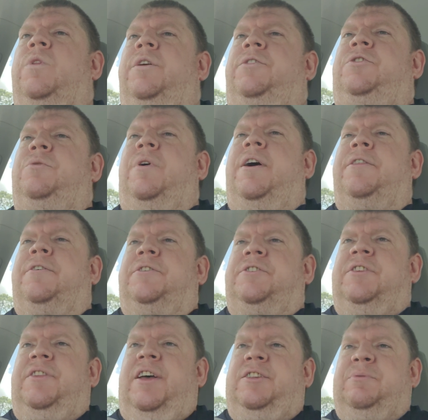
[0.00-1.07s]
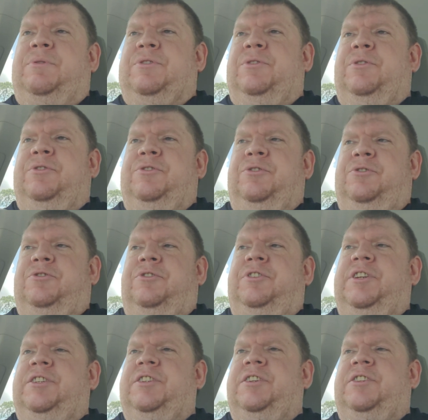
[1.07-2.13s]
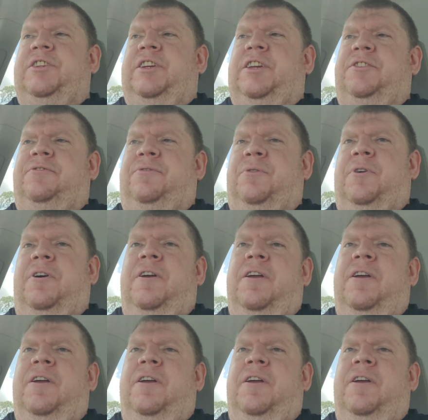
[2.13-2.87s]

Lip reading: to others, and that's what the whole social distancing is for.